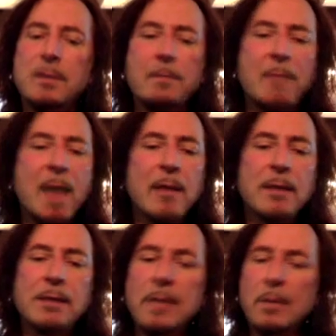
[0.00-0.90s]

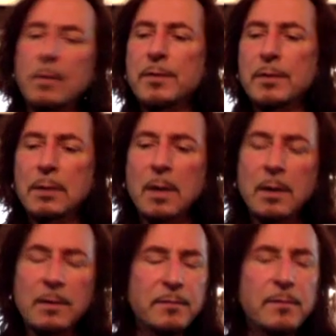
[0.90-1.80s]
ballads like "With Your
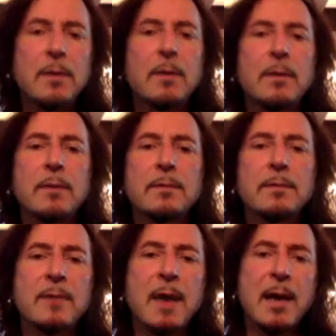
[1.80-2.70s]
Love"
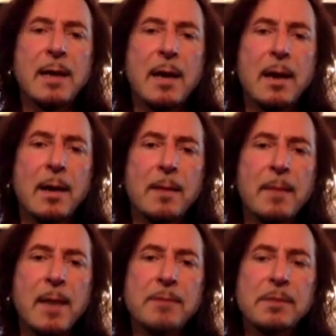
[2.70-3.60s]
that I'm
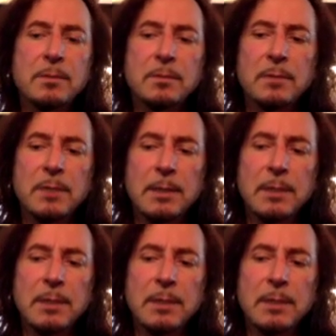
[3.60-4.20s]
absolutely,